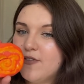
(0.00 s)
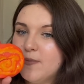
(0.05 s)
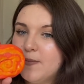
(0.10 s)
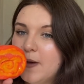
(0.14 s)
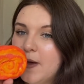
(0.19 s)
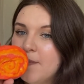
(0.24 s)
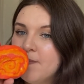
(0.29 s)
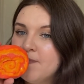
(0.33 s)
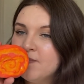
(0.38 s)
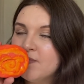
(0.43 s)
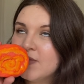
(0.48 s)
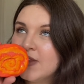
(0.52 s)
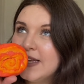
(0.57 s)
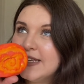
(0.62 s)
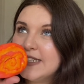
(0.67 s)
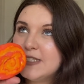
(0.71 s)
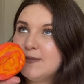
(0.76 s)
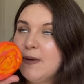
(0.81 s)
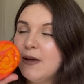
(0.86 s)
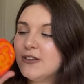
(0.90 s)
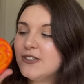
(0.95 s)
But
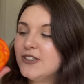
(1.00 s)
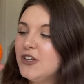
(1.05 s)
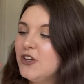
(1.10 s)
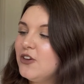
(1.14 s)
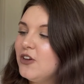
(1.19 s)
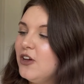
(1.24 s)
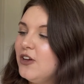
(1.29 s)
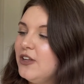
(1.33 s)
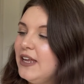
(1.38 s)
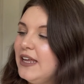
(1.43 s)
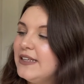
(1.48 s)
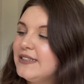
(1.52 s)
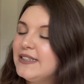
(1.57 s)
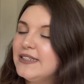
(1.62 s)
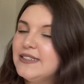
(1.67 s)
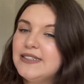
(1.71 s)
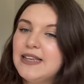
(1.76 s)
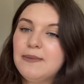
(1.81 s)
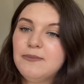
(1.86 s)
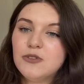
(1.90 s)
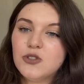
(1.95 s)
smells so good. It's the
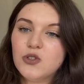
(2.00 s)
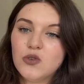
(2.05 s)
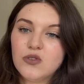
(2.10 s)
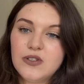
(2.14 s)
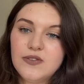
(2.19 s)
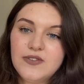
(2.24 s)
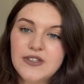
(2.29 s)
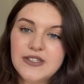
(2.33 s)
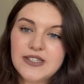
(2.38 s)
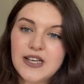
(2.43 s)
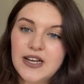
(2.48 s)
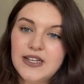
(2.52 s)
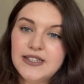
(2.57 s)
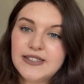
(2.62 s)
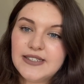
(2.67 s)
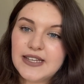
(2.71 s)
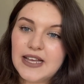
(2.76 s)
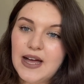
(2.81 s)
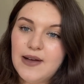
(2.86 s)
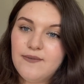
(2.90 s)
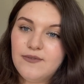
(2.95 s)
same sort of design as
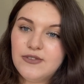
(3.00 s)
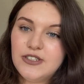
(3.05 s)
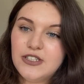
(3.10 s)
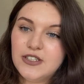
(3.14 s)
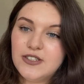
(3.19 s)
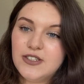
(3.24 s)
the Comforter.